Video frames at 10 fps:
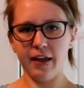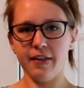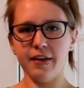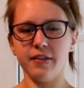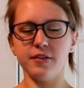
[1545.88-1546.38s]

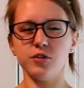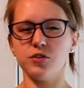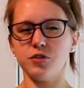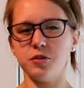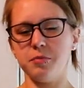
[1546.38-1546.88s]
I like this
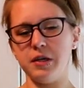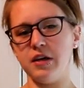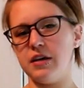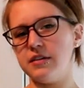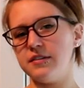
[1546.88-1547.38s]
shirt
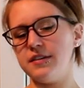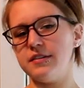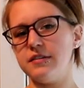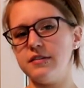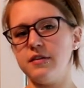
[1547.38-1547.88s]
because
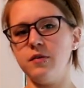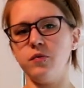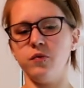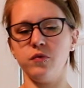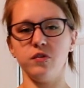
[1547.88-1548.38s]
it's
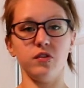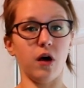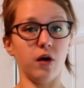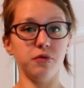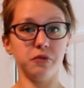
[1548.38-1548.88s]

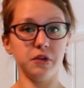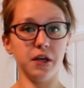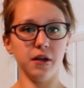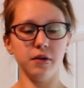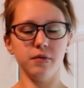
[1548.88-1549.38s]
soft
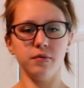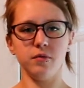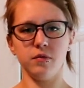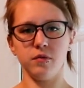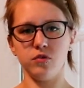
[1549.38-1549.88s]
again,
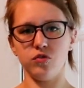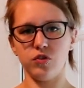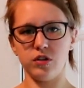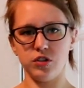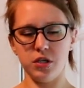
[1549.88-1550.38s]

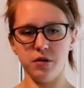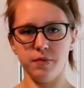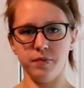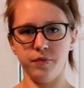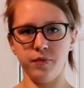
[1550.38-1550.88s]
stretchy,
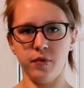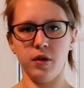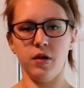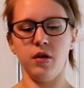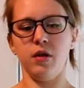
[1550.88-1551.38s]

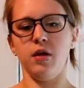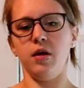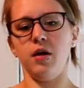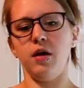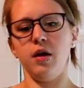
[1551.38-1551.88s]

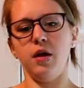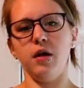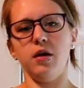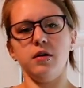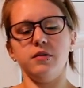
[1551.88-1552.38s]

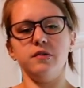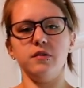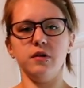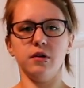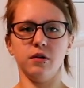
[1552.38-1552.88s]

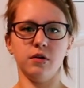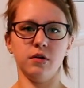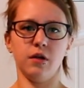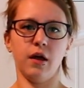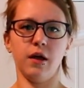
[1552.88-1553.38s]
and
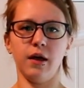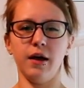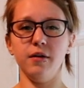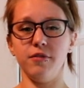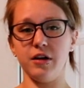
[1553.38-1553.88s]

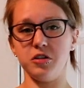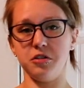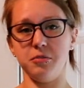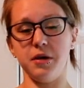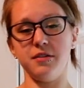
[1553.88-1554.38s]
kind of
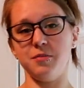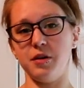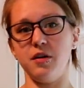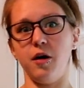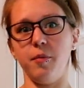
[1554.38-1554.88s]
actually makes
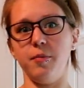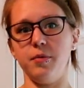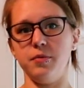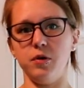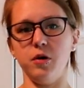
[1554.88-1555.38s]
my top
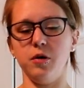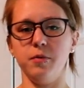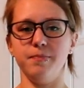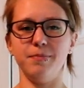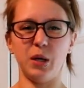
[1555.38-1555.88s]

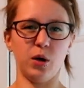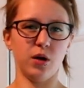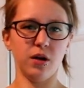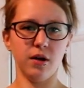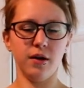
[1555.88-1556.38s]
look
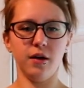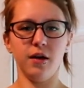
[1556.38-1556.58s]
bigger